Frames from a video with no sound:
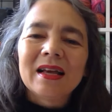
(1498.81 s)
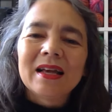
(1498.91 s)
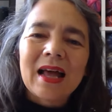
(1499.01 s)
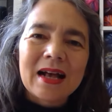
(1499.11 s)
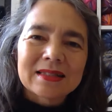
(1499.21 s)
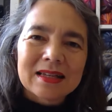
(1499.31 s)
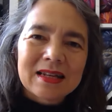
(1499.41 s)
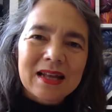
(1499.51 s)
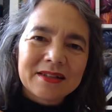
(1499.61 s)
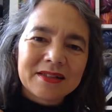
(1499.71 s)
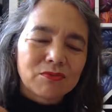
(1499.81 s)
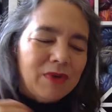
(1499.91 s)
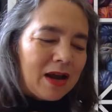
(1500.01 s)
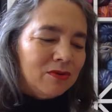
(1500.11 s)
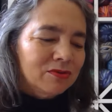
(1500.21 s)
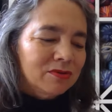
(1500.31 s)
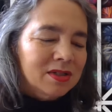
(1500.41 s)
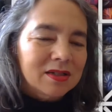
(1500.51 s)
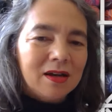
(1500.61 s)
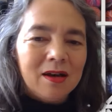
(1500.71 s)
it has a nice
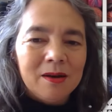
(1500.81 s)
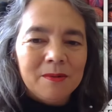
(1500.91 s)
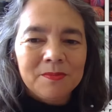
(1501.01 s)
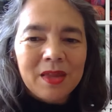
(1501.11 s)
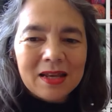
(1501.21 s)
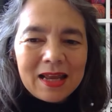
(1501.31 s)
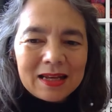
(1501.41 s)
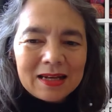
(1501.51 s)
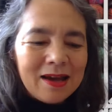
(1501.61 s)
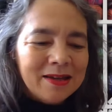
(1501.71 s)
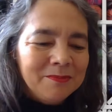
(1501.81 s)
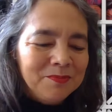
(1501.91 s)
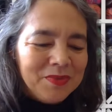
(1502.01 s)
round neckline.